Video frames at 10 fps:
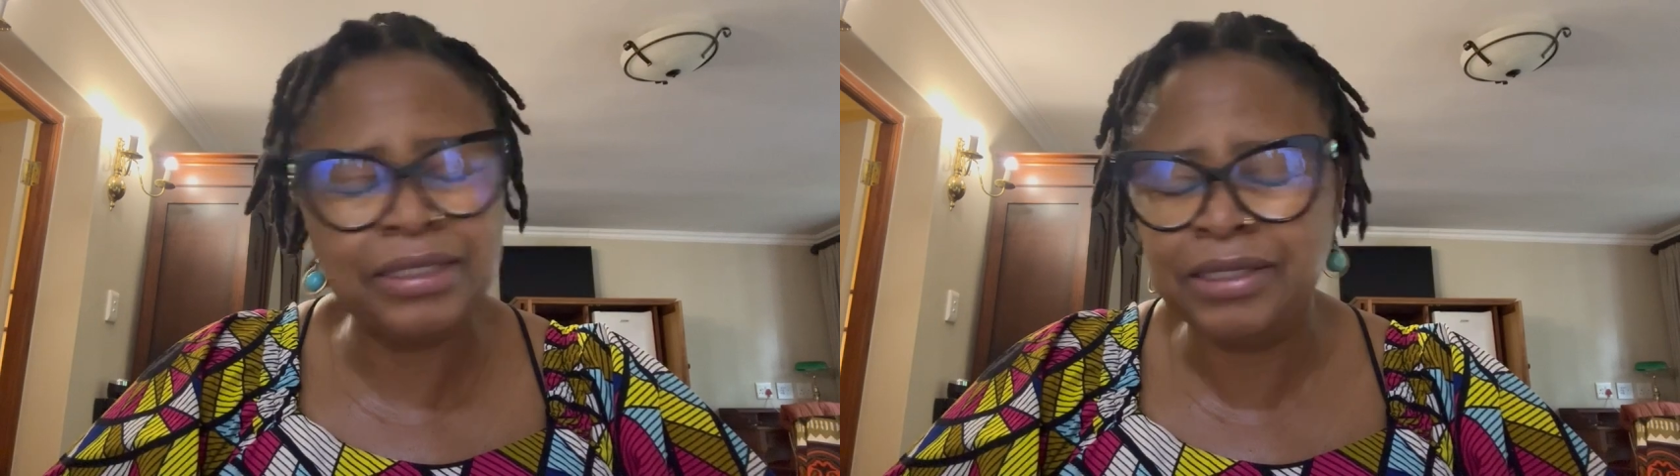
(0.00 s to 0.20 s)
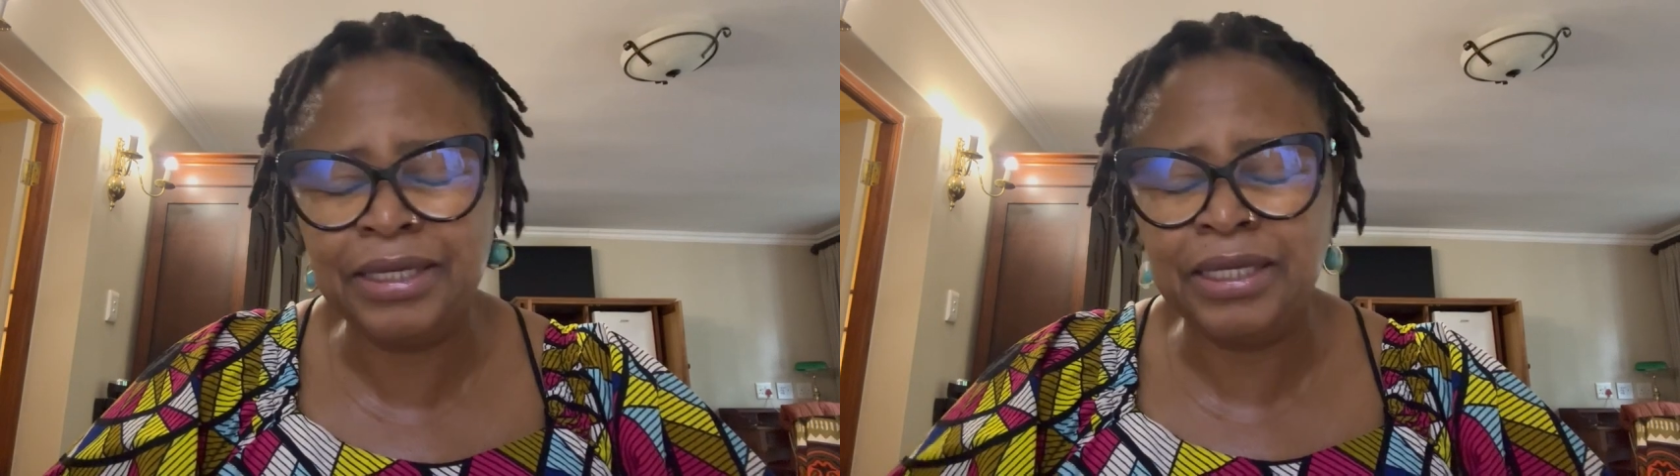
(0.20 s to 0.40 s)

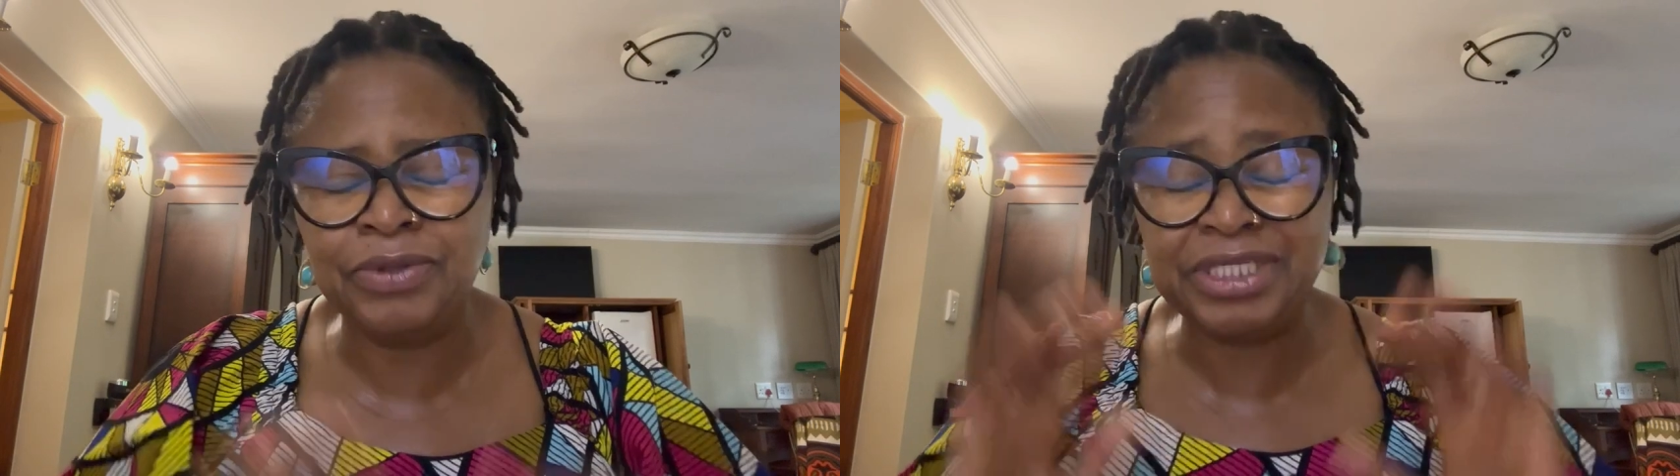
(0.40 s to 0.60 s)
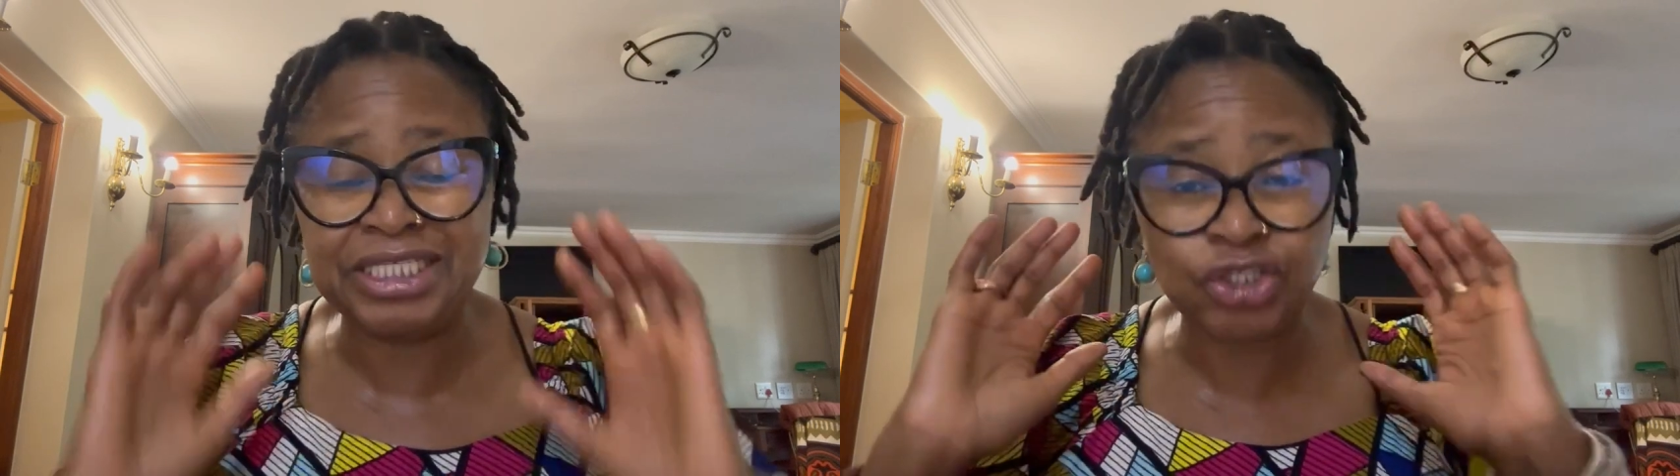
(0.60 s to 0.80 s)
It
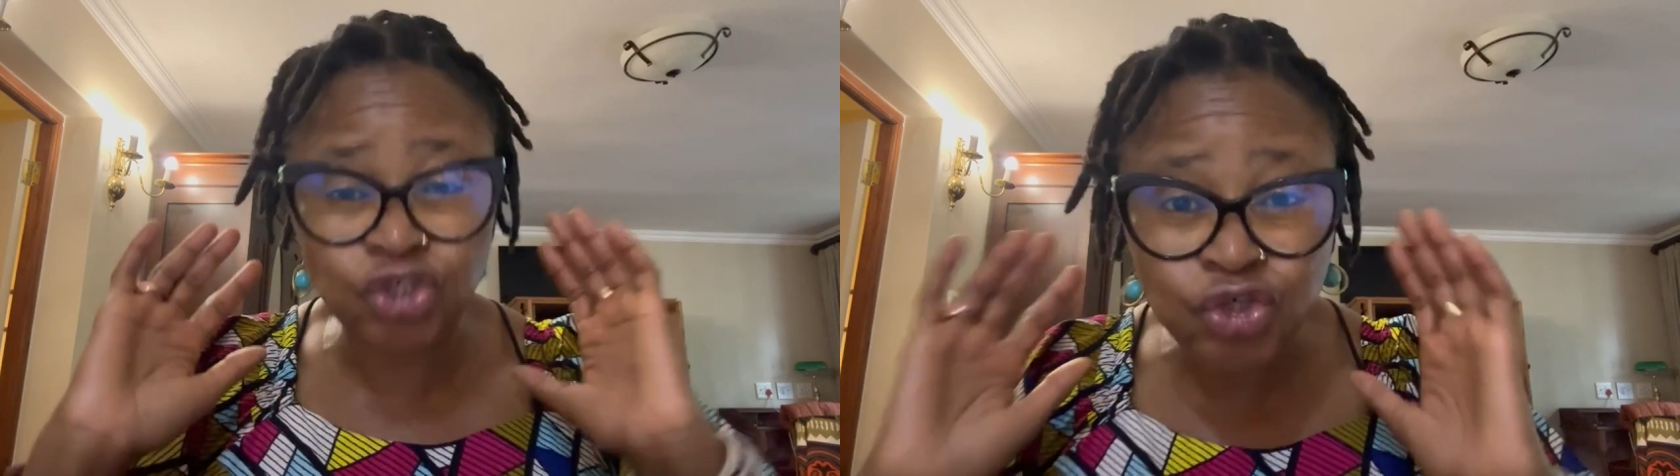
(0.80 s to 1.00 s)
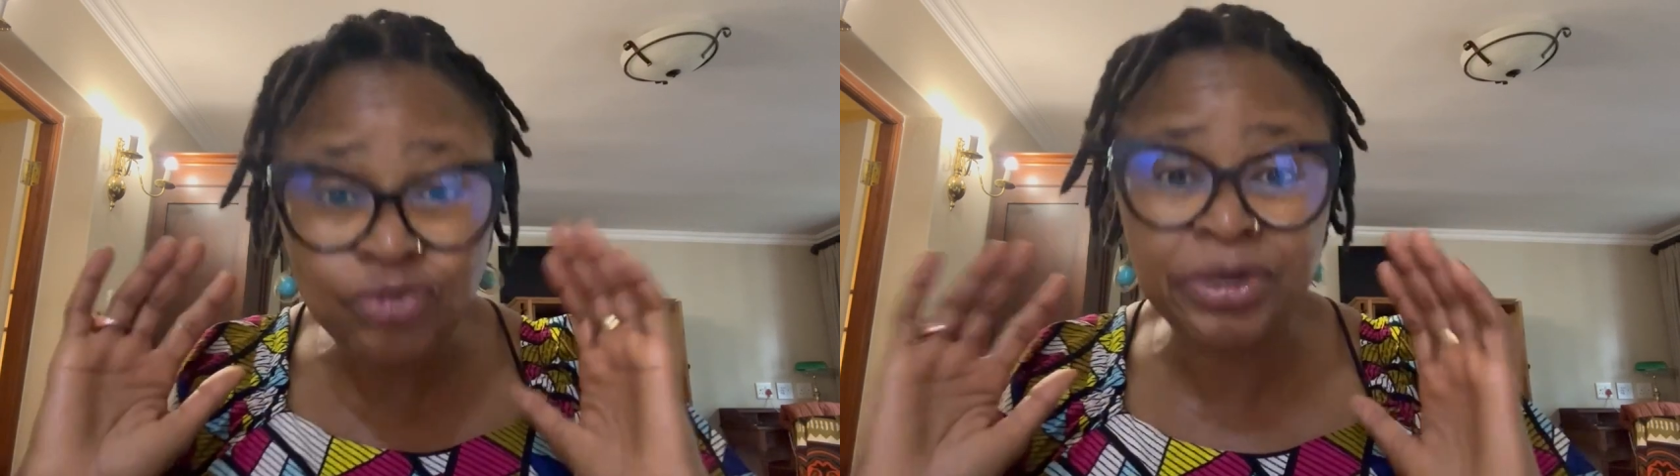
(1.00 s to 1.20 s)
was just
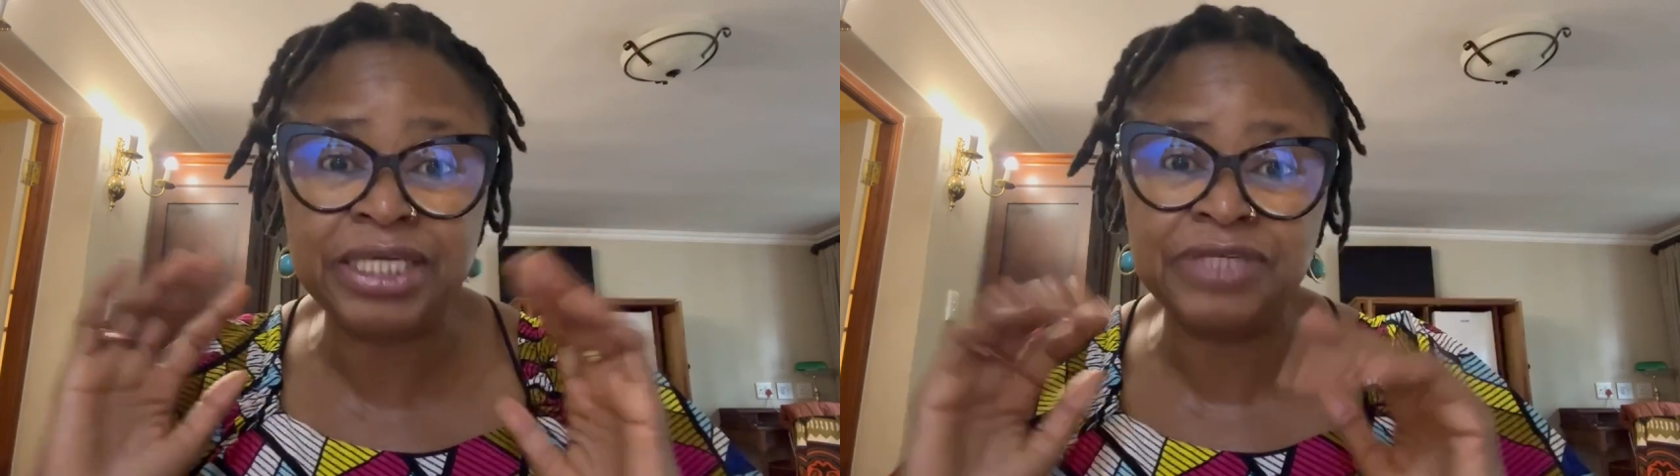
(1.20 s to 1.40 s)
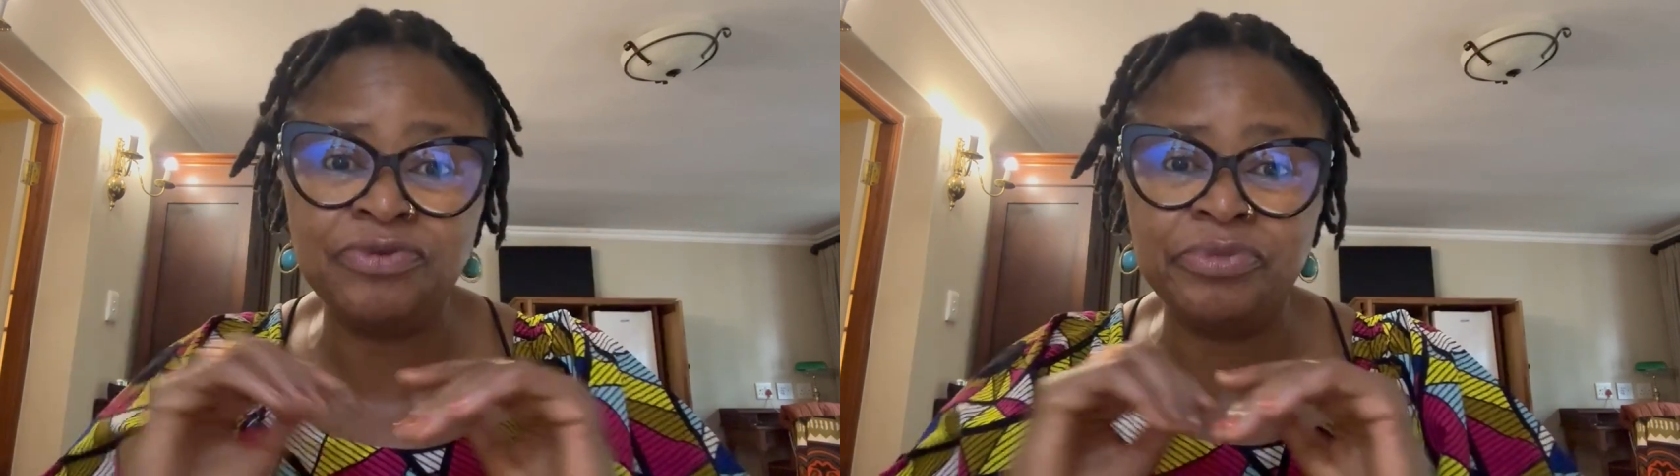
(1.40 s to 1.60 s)
too
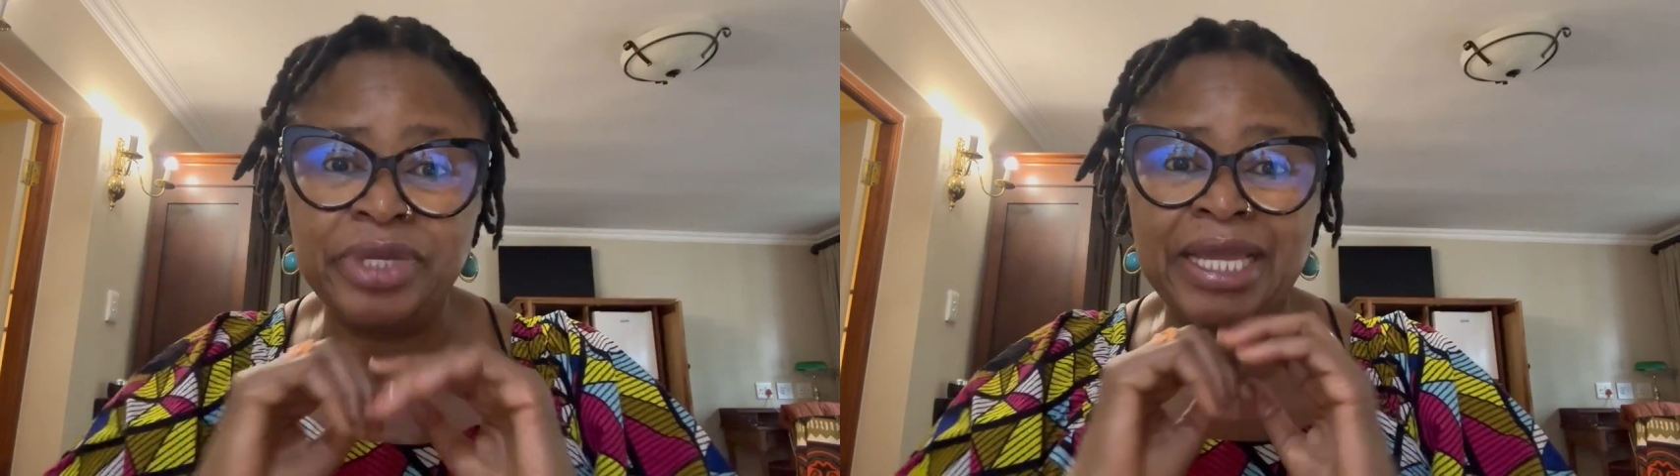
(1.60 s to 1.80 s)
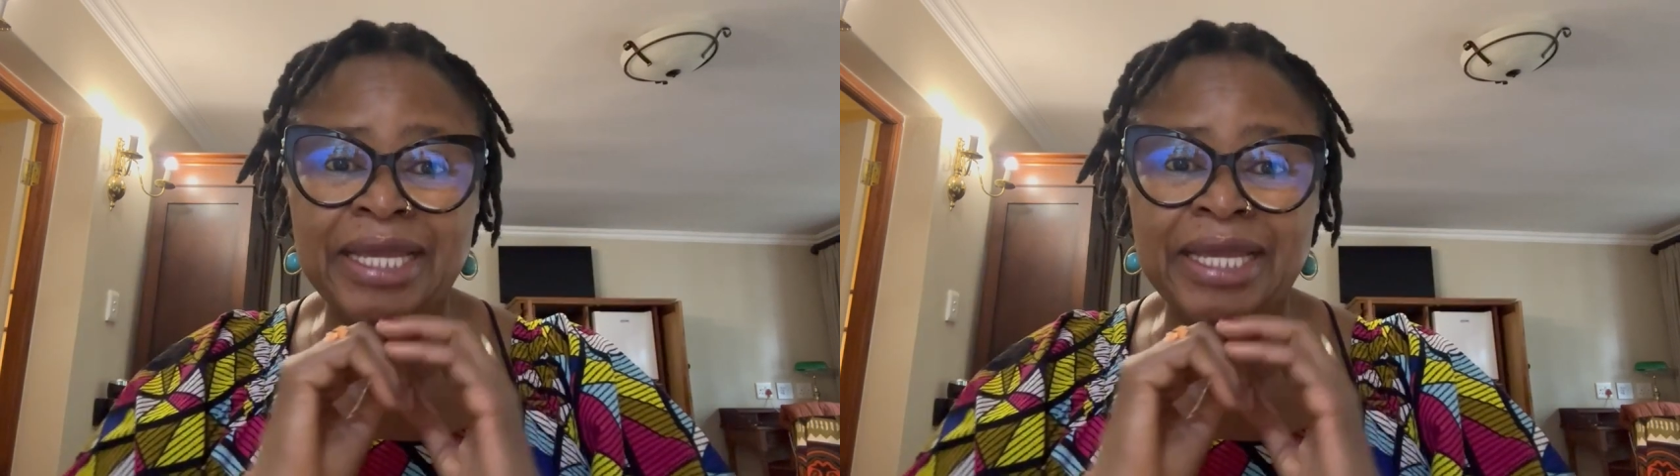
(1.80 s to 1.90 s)
much for me,